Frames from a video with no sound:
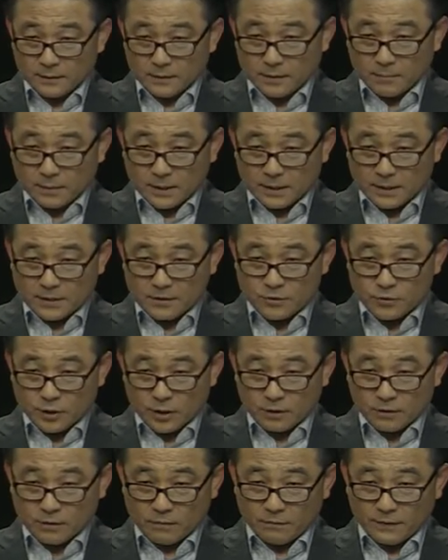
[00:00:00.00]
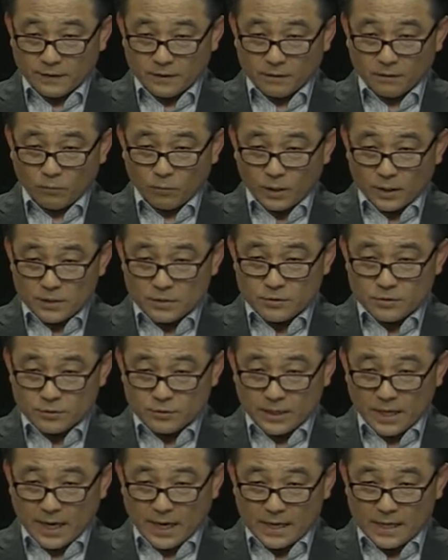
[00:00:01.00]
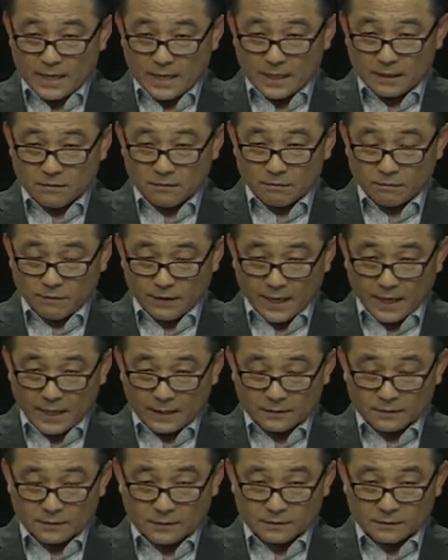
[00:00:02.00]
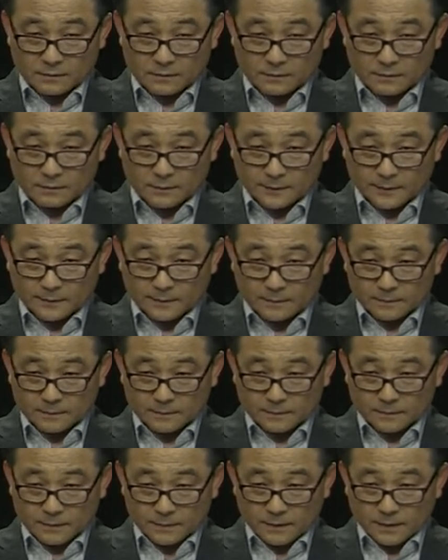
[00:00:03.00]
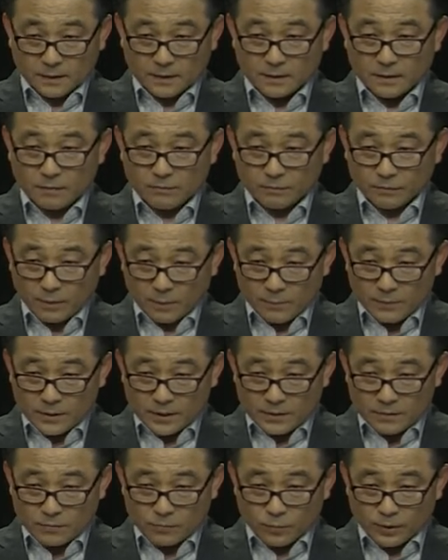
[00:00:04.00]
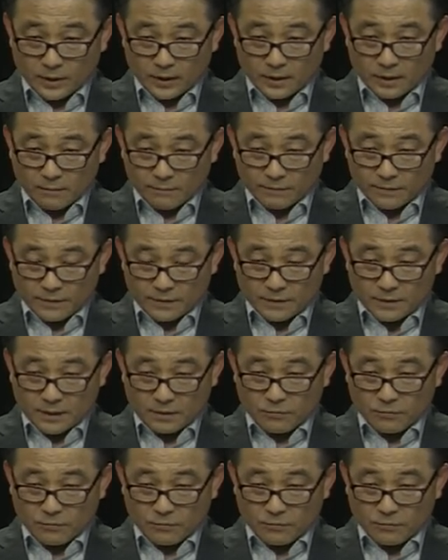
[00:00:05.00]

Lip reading: By this, Shogoloff et al. Wants to highlight the fact. And then from this, we can infer that